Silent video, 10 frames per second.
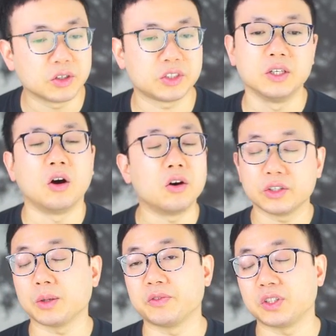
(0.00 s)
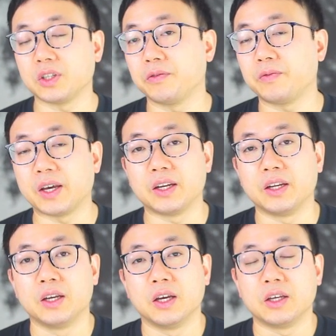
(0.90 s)
all this type of stuff that
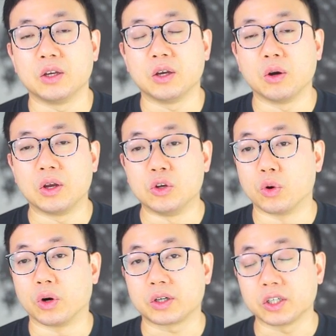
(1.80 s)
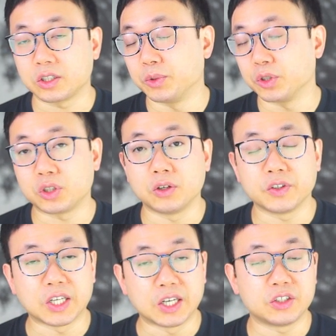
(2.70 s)
your customer
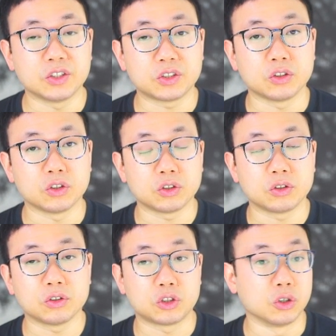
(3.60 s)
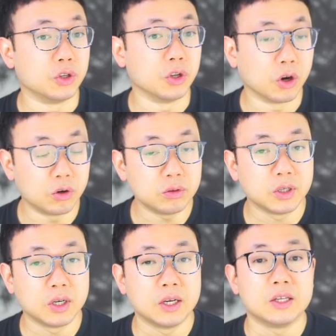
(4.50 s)
service agents should know.
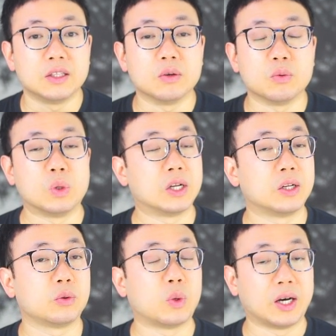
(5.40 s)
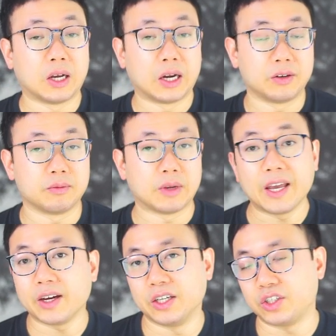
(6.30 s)
Well, our
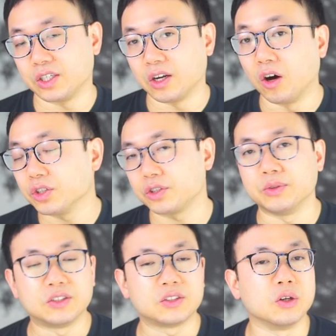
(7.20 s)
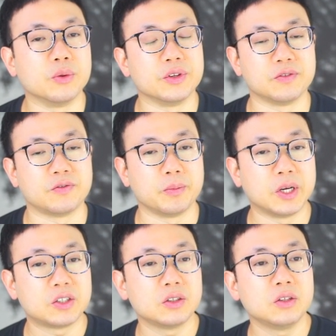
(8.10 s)
AI agent also needs to know this
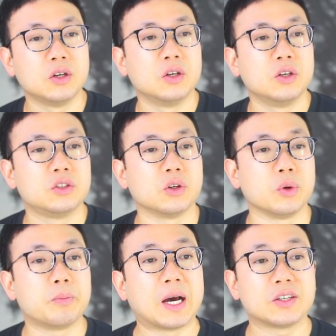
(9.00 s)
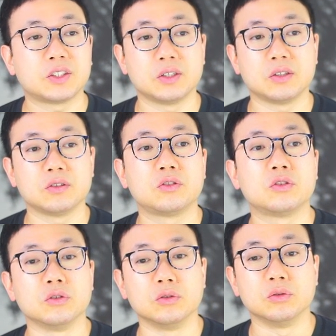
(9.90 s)
information. So we pass it
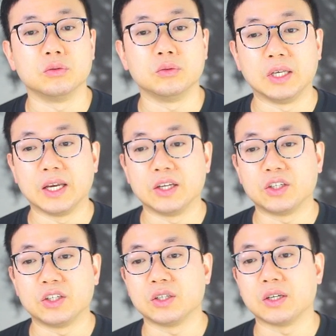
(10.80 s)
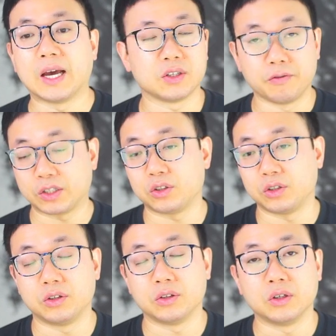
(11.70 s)
to the agent as a
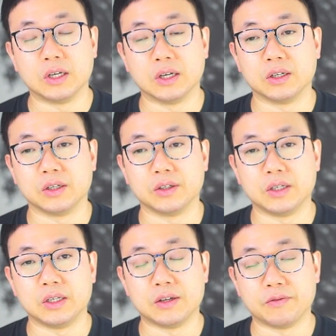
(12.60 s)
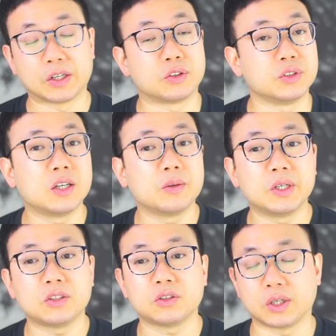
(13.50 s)
vector in a vector
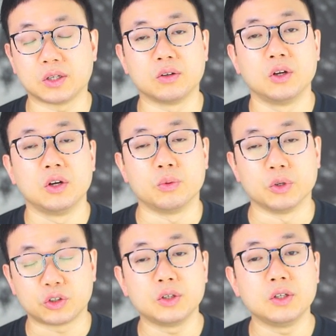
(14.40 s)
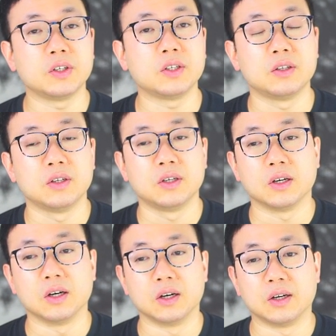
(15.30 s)
database so it can retrieve it
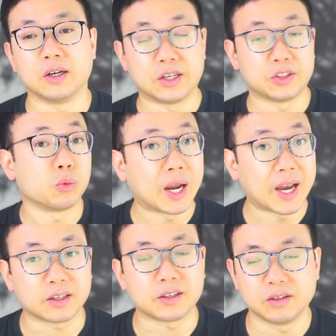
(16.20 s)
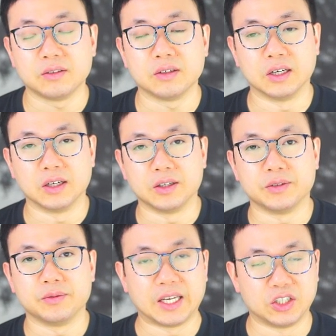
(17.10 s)
as a RAG
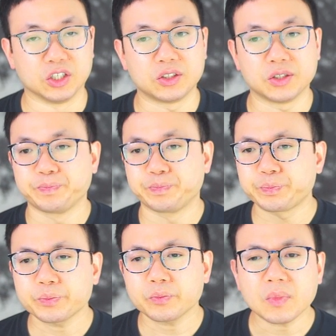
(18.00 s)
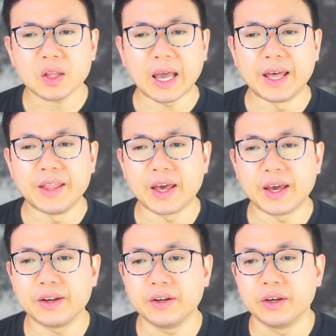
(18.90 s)
agent. And
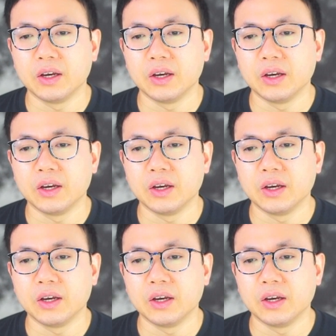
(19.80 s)
then